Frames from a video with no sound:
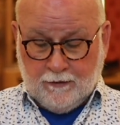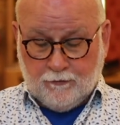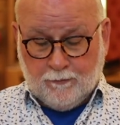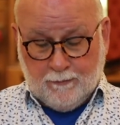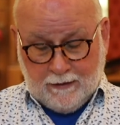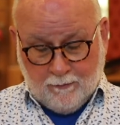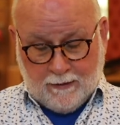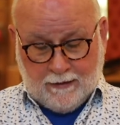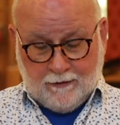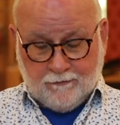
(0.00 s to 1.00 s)
to
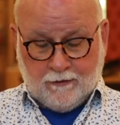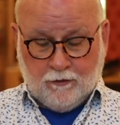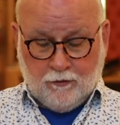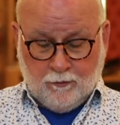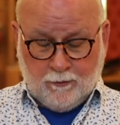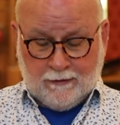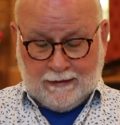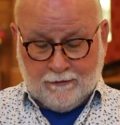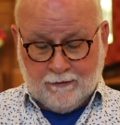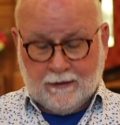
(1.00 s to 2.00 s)
minimize
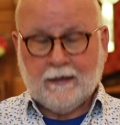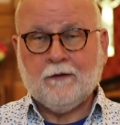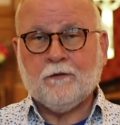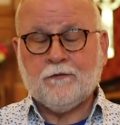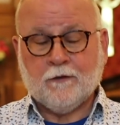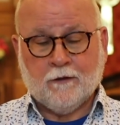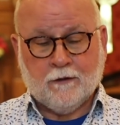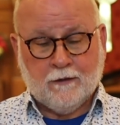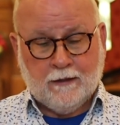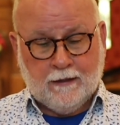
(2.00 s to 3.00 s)
accumulated
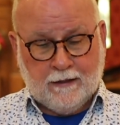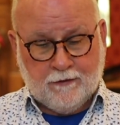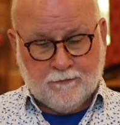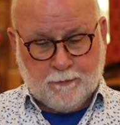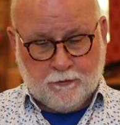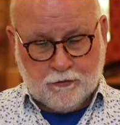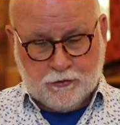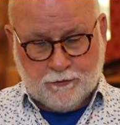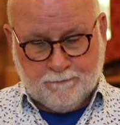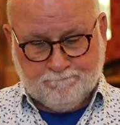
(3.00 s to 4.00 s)
aerosol exposure.